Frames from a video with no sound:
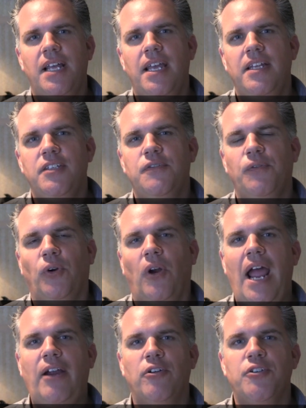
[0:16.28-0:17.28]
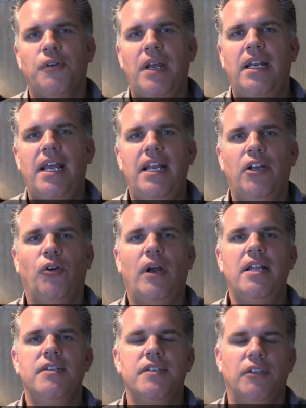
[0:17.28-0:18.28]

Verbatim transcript: States for Agri-Trend Integrated